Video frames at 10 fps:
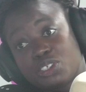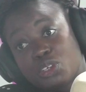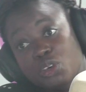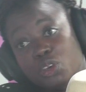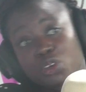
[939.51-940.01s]

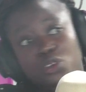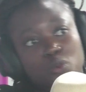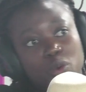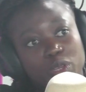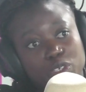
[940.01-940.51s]
Dogood,
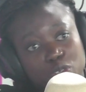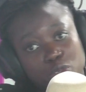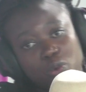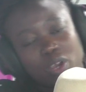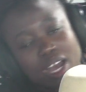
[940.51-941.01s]
what we
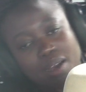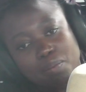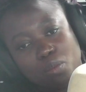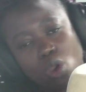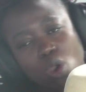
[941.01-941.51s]
do,
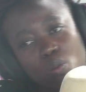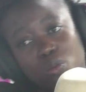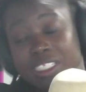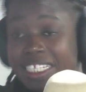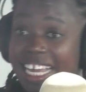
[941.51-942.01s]

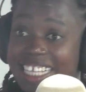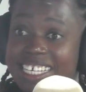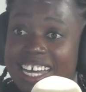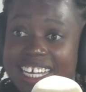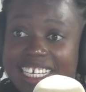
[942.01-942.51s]
mostly our
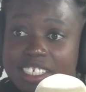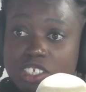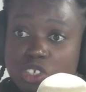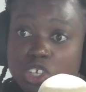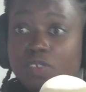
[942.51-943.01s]
target
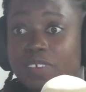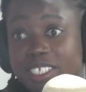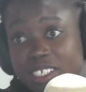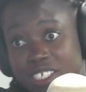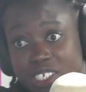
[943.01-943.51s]
is
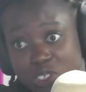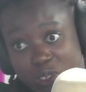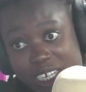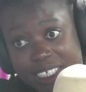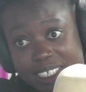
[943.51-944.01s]
university
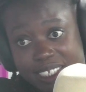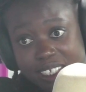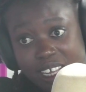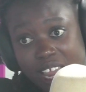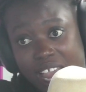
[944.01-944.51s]
students,
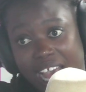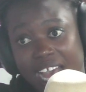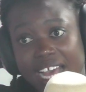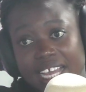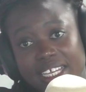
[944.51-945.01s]

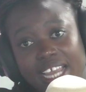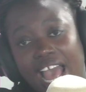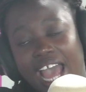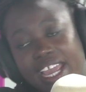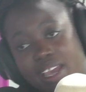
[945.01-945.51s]
and
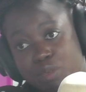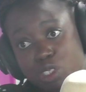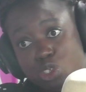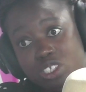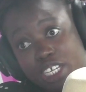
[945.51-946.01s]
I am
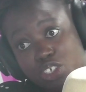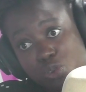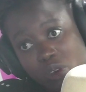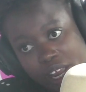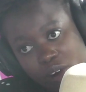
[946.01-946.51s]
into
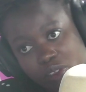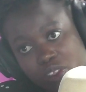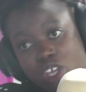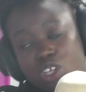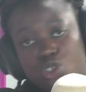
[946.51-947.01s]
sexual health,
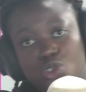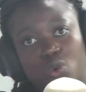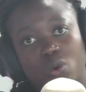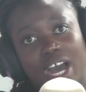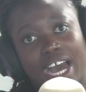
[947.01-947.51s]

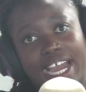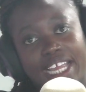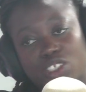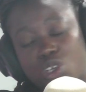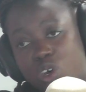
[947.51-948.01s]
so
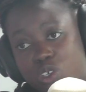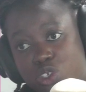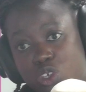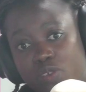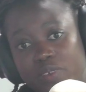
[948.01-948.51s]
I talk
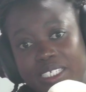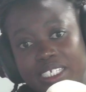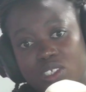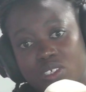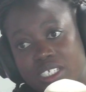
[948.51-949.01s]
to university
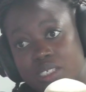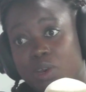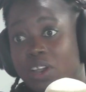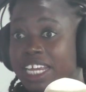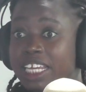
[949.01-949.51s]
students
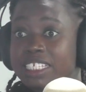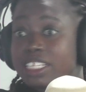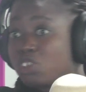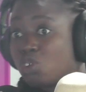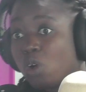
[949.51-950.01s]
about any
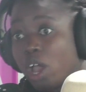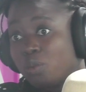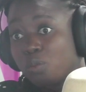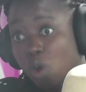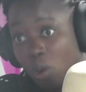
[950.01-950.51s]
sexual health
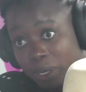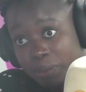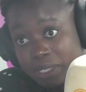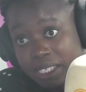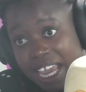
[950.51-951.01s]

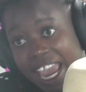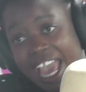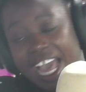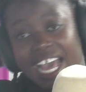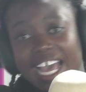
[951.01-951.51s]
problems,
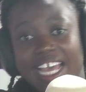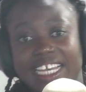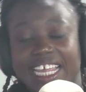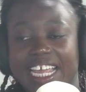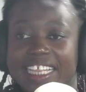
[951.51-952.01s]

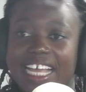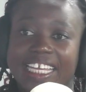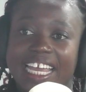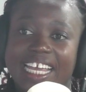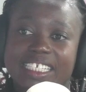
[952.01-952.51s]
and in that
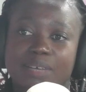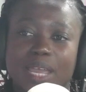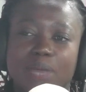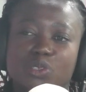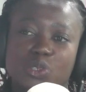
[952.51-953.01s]
case I'm
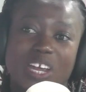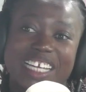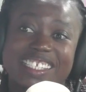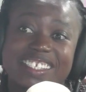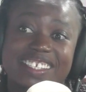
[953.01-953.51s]
able to
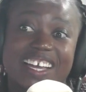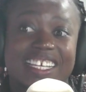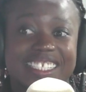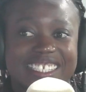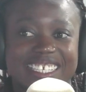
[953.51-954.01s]

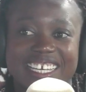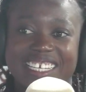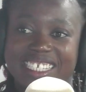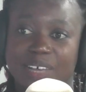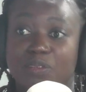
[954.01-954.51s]
insert
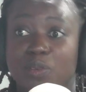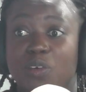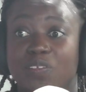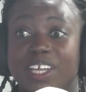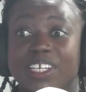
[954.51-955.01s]
some form of
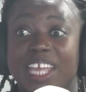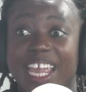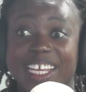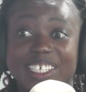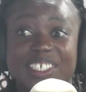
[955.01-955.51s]

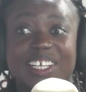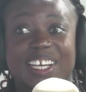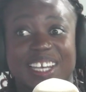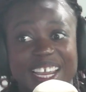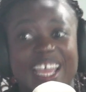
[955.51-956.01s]

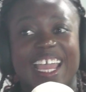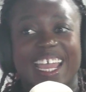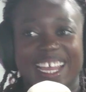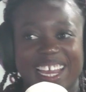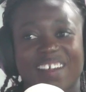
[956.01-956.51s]
education
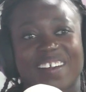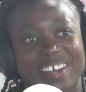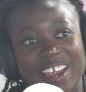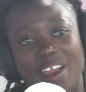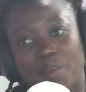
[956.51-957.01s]
here and
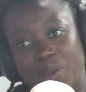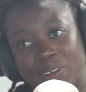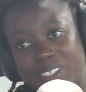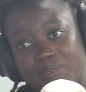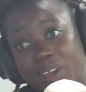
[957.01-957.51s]
there
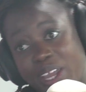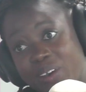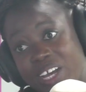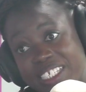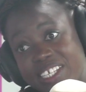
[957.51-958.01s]
about cervical
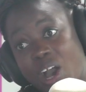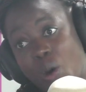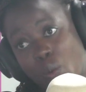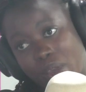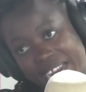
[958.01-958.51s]
cancer
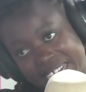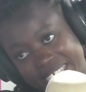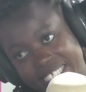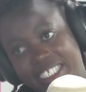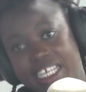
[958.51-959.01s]

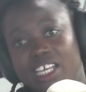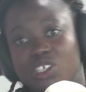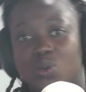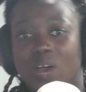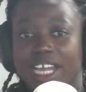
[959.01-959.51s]
awareness.
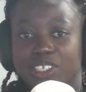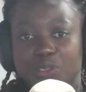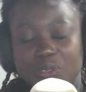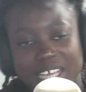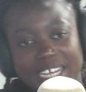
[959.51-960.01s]
So I
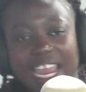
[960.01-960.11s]
do that.